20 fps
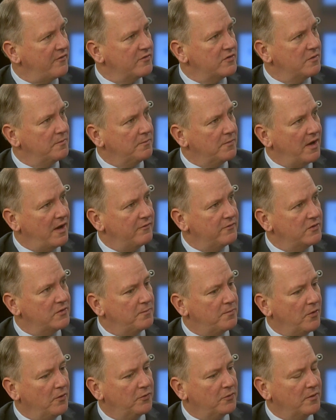having you
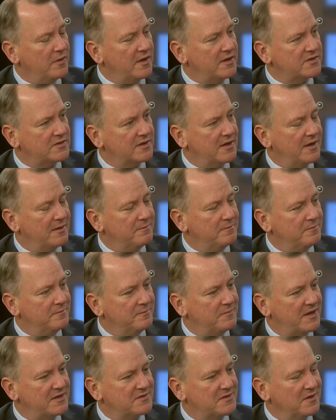both with us.
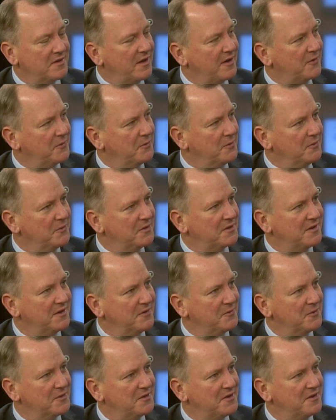Best of luck with
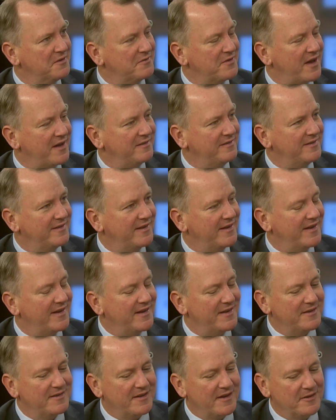the event,
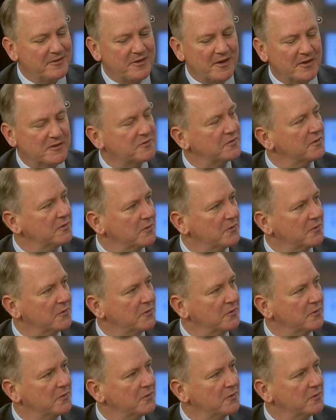and thanks for